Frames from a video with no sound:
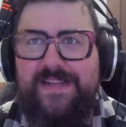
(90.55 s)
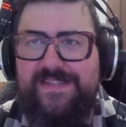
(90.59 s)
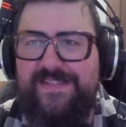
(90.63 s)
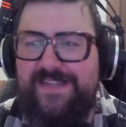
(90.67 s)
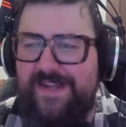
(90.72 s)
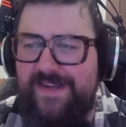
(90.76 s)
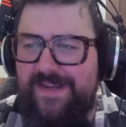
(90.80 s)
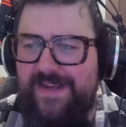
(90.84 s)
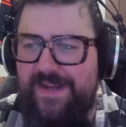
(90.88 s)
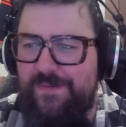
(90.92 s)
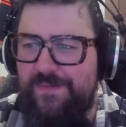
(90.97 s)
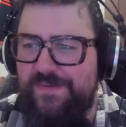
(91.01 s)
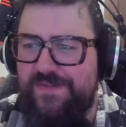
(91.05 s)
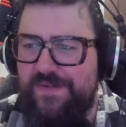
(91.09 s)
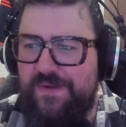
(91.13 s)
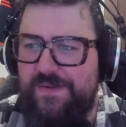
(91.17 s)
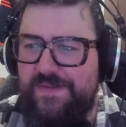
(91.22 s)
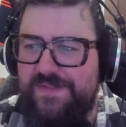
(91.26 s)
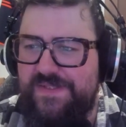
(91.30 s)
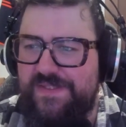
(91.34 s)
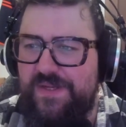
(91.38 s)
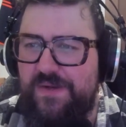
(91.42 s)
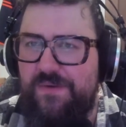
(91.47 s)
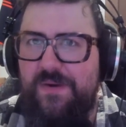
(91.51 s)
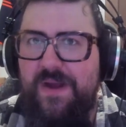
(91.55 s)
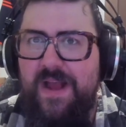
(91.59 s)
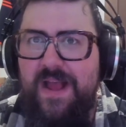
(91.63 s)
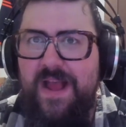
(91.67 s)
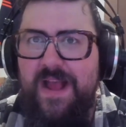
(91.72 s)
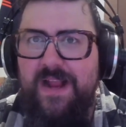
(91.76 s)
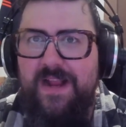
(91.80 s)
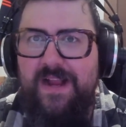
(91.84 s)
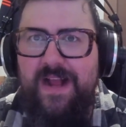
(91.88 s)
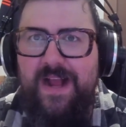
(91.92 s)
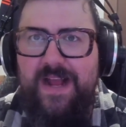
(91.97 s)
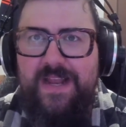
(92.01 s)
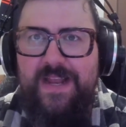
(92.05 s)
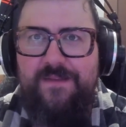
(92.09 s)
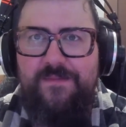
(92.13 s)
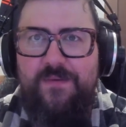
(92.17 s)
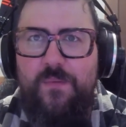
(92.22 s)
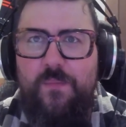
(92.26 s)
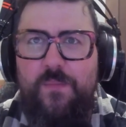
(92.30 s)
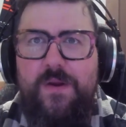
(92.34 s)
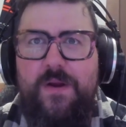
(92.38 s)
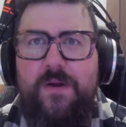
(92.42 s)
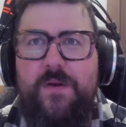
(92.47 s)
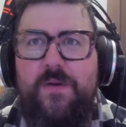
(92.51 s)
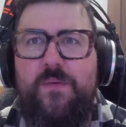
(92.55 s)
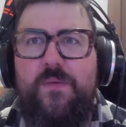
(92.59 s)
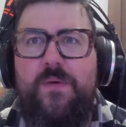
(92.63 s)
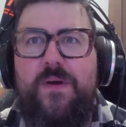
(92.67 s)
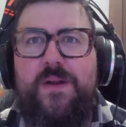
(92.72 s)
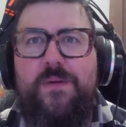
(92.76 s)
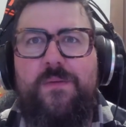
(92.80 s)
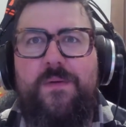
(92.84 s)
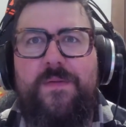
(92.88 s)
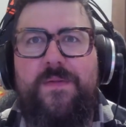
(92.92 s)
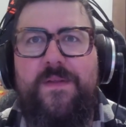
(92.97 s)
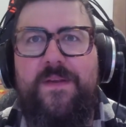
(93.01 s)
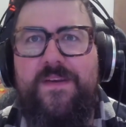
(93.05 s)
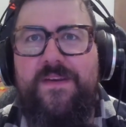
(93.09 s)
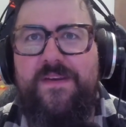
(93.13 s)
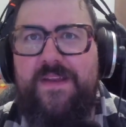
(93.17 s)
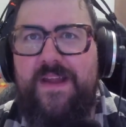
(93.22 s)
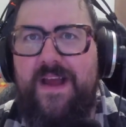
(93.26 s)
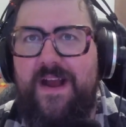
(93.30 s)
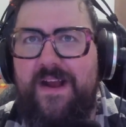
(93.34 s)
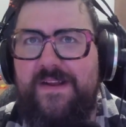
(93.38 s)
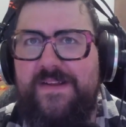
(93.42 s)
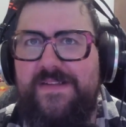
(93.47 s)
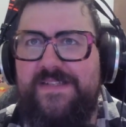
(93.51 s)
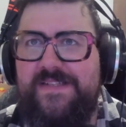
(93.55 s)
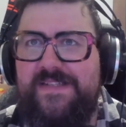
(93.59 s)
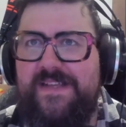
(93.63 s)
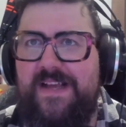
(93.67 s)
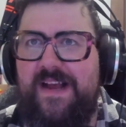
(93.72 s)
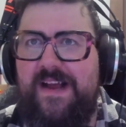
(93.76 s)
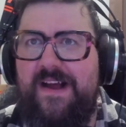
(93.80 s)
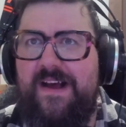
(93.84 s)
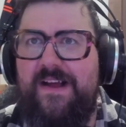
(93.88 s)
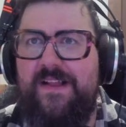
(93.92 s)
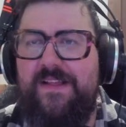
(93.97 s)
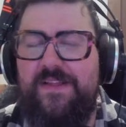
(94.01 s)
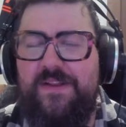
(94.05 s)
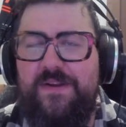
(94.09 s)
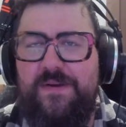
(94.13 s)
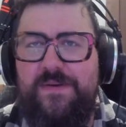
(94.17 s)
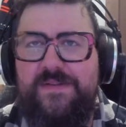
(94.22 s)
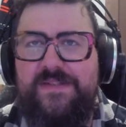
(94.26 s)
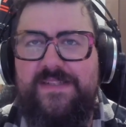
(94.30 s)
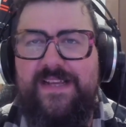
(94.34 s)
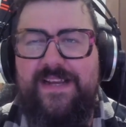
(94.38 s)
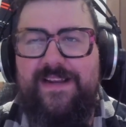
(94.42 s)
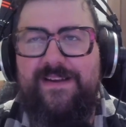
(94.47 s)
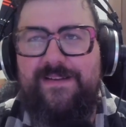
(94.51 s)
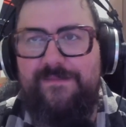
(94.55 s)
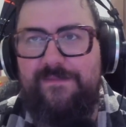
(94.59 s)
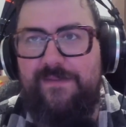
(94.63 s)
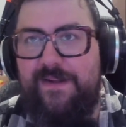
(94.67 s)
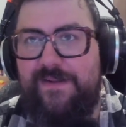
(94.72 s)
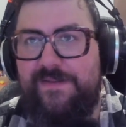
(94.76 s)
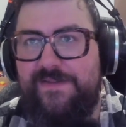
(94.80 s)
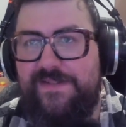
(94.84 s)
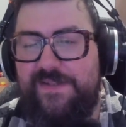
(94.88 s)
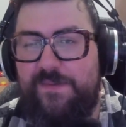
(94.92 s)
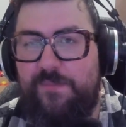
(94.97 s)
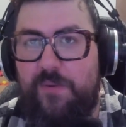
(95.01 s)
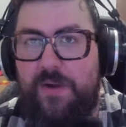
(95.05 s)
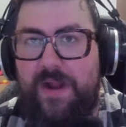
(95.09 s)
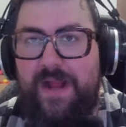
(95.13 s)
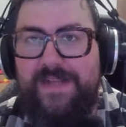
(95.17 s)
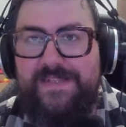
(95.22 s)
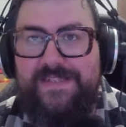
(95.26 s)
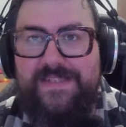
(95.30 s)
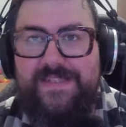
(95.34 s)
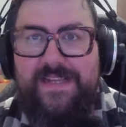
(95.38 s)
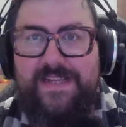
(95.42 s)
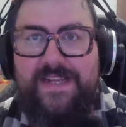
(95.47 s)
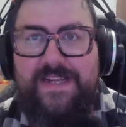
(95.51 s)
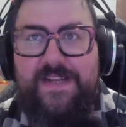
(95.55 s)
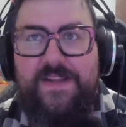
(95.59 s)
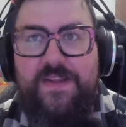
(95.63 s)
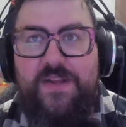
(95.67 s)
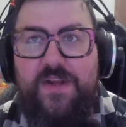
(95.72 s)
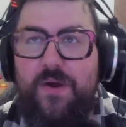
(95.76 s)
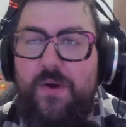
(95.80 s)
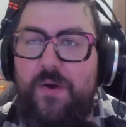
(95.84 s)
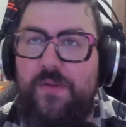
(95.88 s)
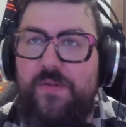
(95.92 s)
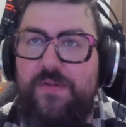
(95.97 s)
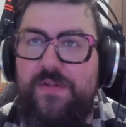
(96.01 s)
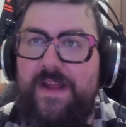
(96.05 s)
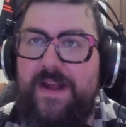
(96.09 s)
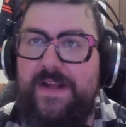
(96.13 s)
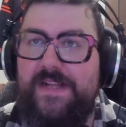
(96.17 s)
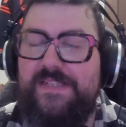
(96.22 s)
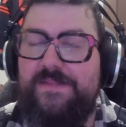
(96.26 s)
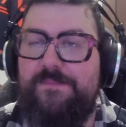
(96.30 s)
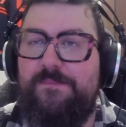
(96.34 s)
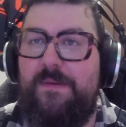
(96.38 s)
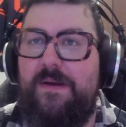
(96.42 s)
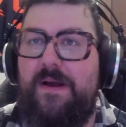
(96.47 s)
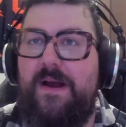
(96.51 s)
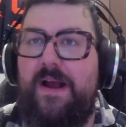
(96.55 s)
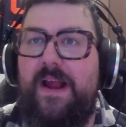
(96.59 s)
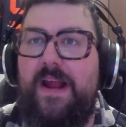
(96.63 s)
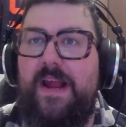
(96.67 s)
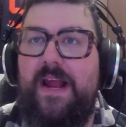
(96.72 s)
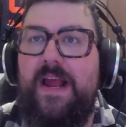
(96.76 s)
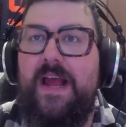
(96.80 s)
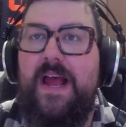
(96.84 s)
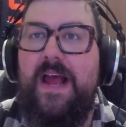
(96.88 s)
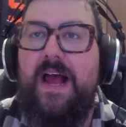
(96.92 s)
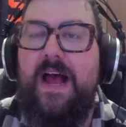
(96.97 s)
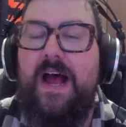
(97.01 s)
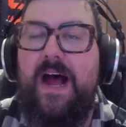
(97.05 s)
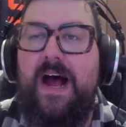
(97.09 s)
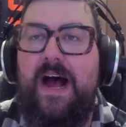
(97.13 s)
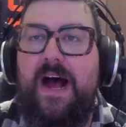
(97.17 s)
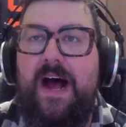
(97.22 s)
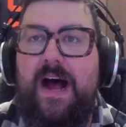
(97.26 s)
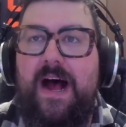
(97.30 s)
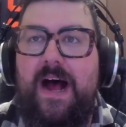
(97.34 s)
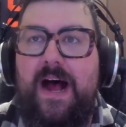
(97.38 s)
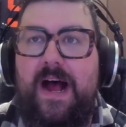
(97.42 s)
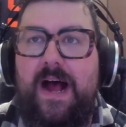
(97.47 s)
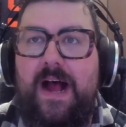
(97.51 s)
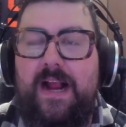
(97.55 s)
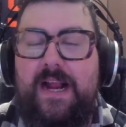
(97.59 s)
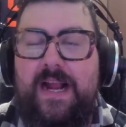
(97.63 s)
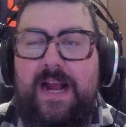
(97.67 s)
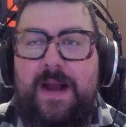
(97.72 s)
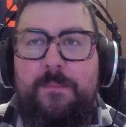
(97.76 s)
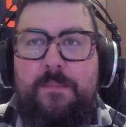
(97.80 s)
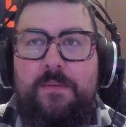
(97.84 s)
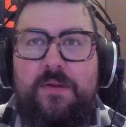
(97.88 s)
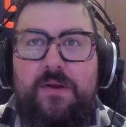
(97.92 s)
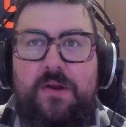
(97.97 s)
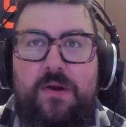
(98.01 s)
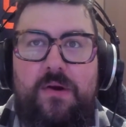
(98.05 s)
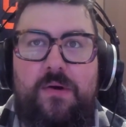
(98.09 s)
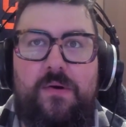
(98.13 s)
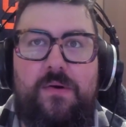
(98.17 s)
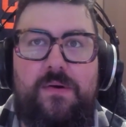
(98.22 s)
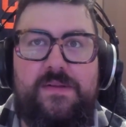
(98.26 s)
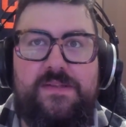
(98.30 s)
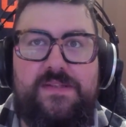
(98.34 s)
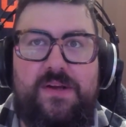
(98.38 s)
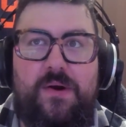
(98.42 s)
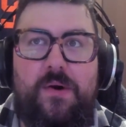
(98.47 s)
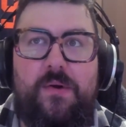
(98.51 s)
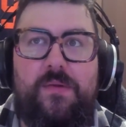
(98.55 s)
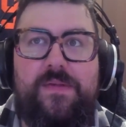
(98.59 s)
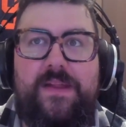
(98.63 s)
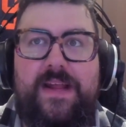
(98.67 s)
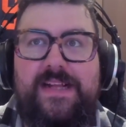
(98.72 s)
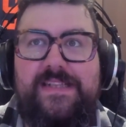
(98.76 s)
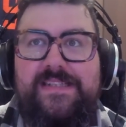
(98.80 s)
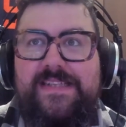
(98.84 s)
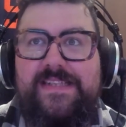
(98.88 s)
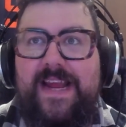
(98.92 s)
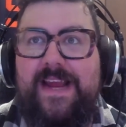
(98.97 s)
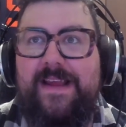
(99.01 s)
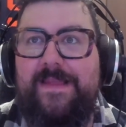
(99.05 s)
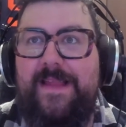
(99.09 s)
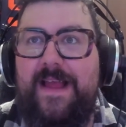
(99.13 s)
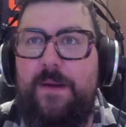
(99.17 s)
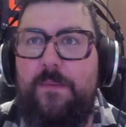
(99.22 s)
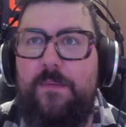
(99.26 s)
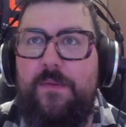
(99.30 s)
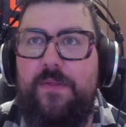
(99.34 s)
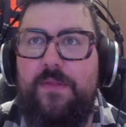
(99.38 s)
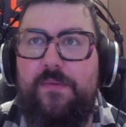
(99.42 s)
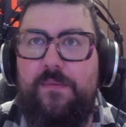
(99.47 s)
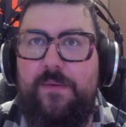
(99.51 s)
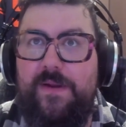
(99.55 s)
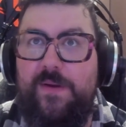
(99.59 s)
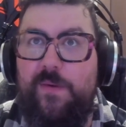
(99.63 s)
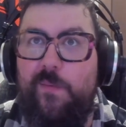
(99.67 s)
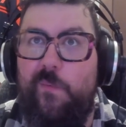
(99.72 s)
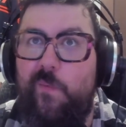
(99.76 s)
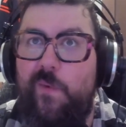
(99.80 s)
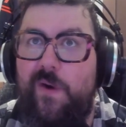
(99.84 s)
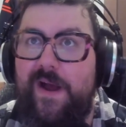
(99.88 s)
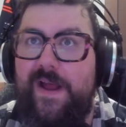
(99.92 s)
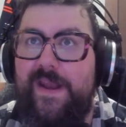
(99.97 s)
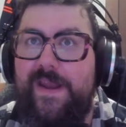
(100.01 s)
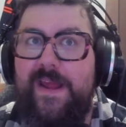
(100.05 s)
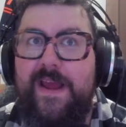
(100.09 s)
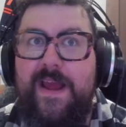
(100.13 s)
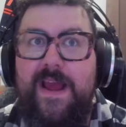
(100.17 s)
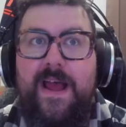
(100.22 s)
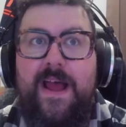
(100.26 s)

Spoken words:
Sunday was also kind of a weird one, with the Ducks losing, unsurprisingly, to the Golden Knights by a couple of goals. Golden Knights taking that one 3-1.